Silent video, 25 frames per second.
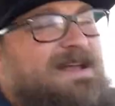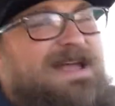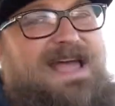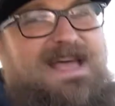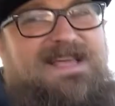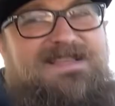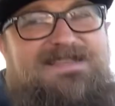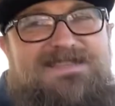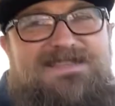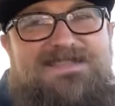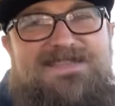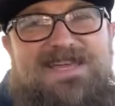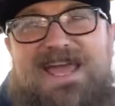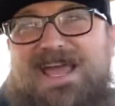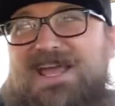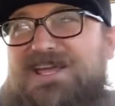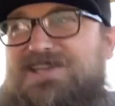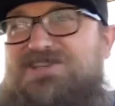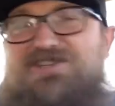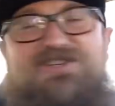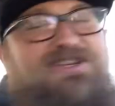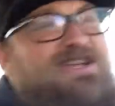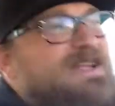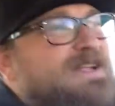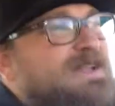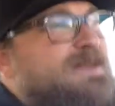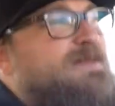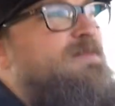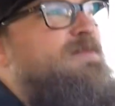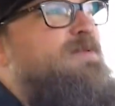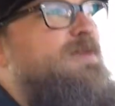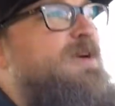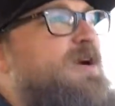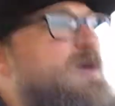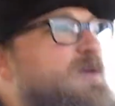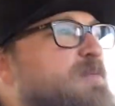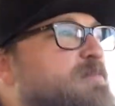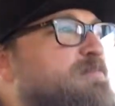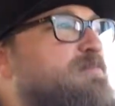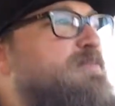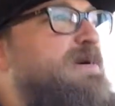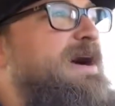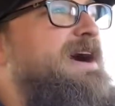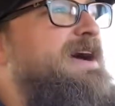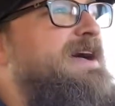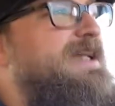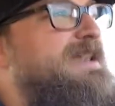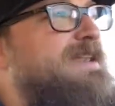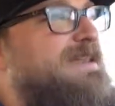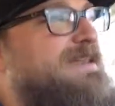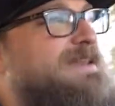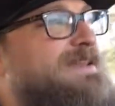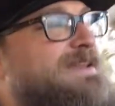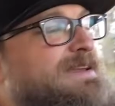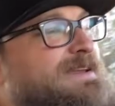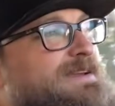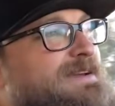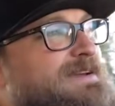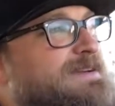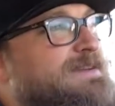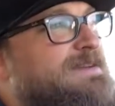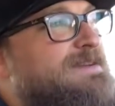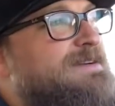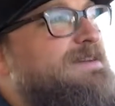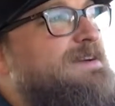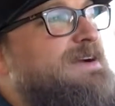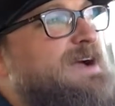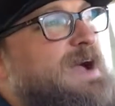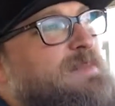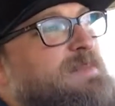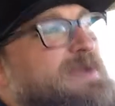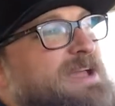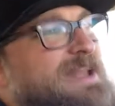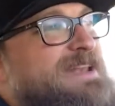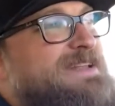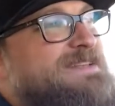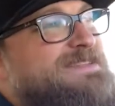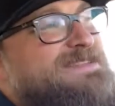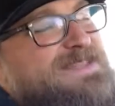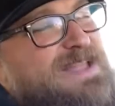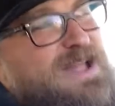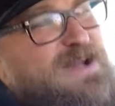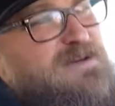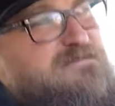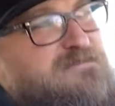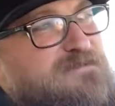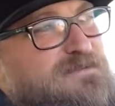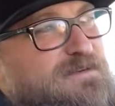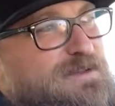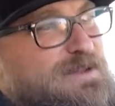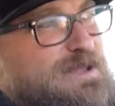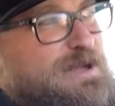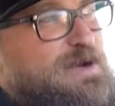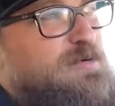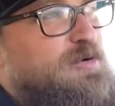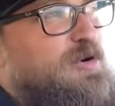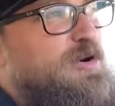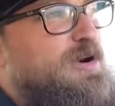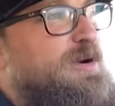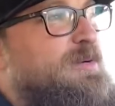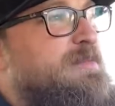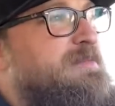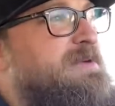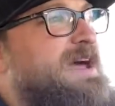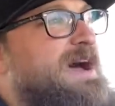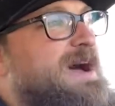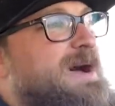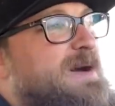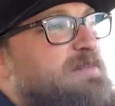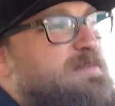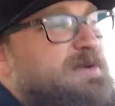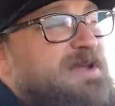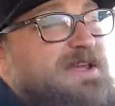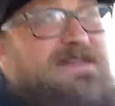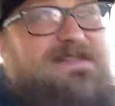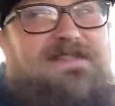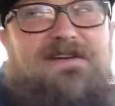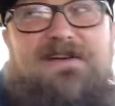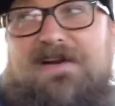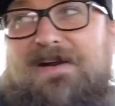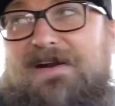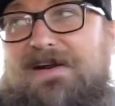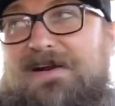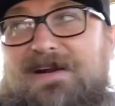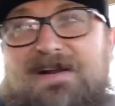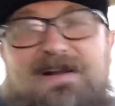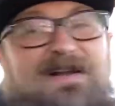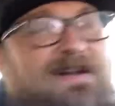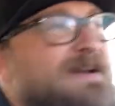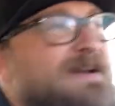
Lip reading: hesitation but I mean, it's not fully warmed up either.